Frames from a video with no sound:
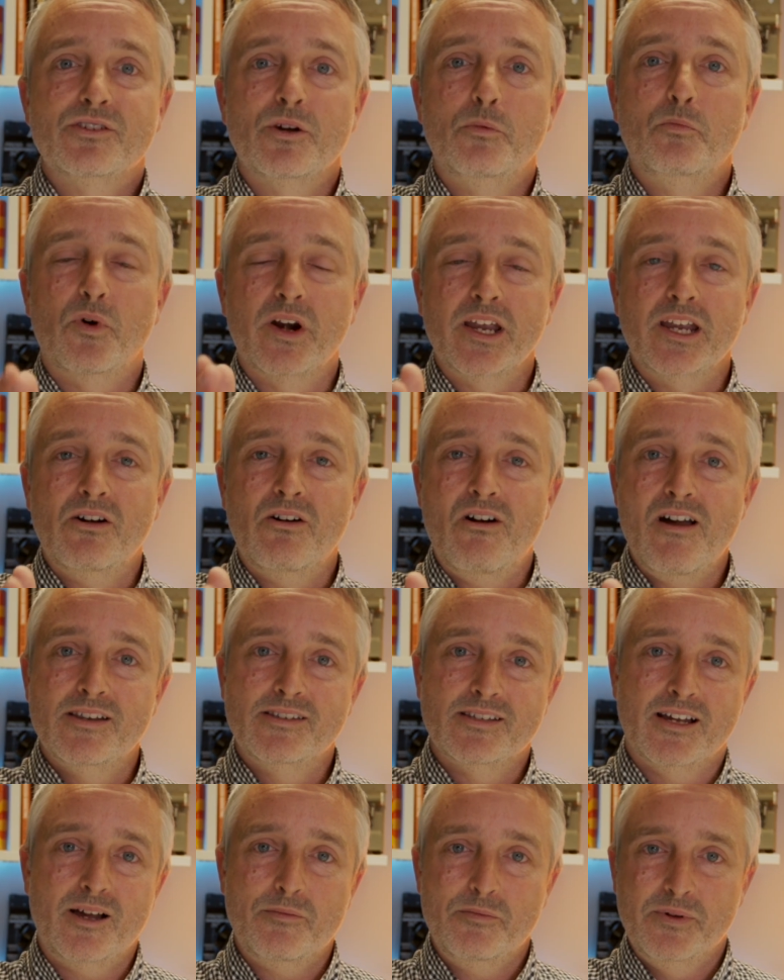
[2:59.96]
So bring your
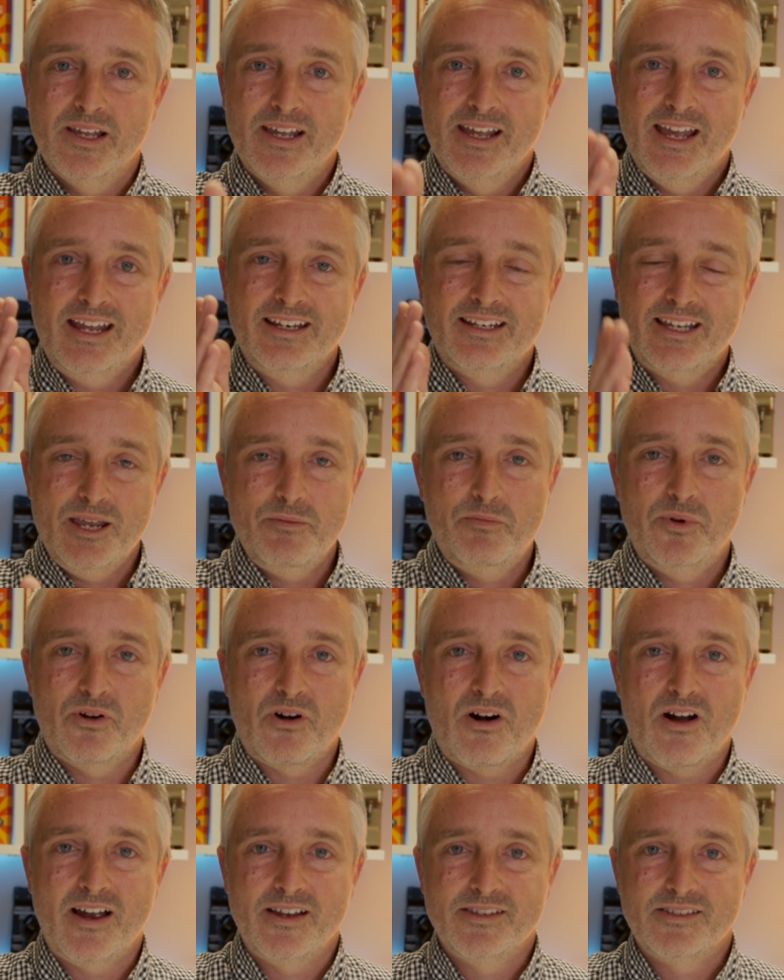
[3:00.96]
eyes up and keep
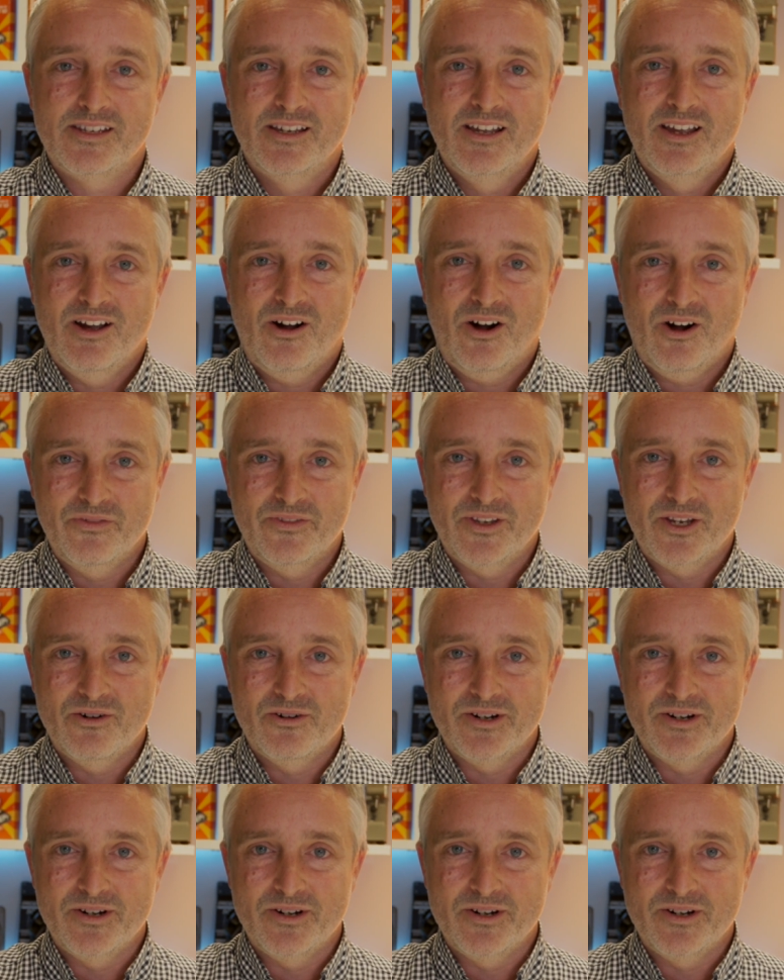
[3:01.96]
your eyes on the